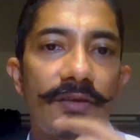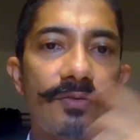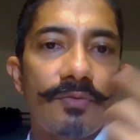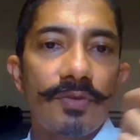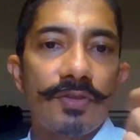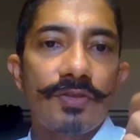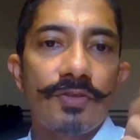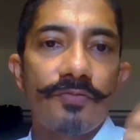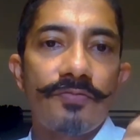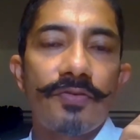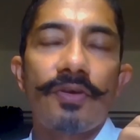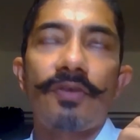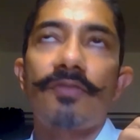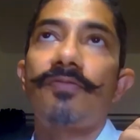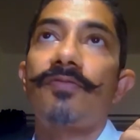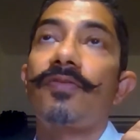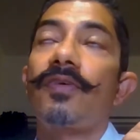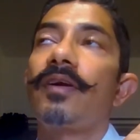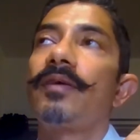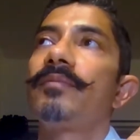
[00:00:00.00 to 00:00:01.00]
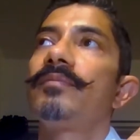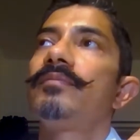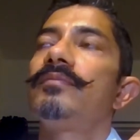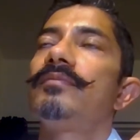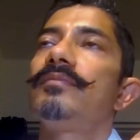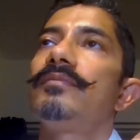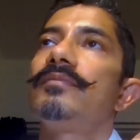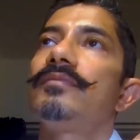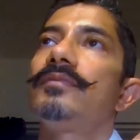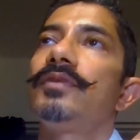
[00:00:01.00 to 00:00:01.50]
which if you're
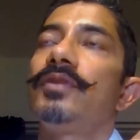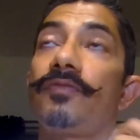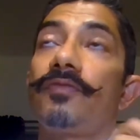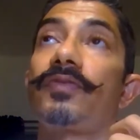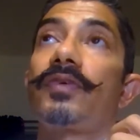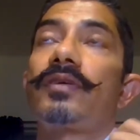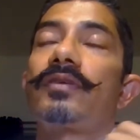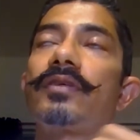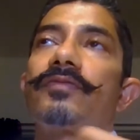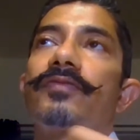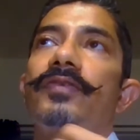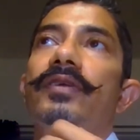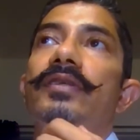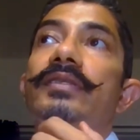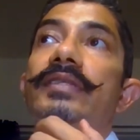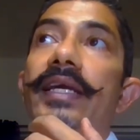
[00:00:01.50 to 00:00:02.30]
from, if you're